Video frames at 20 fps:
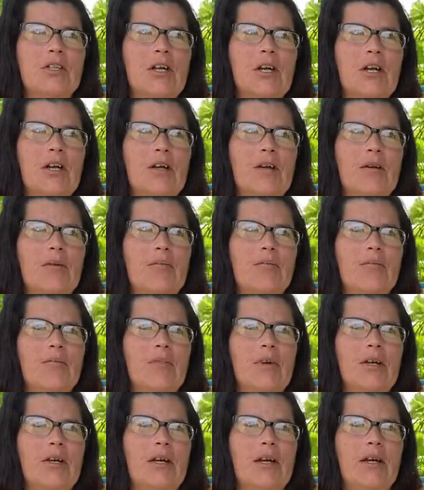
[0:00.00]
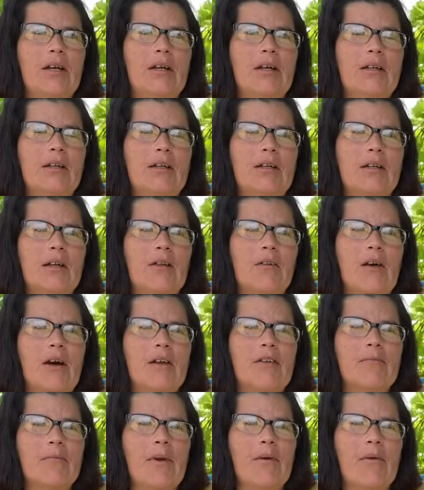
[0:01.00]
and a
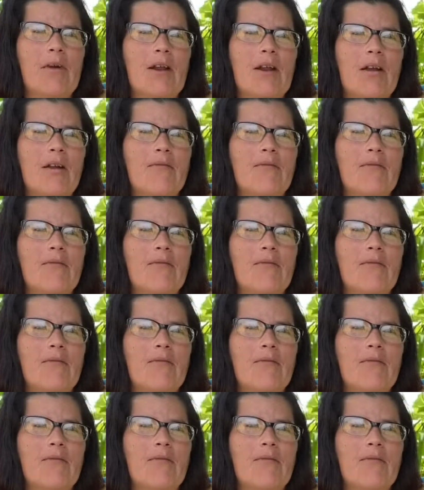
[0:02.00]
lot of my reading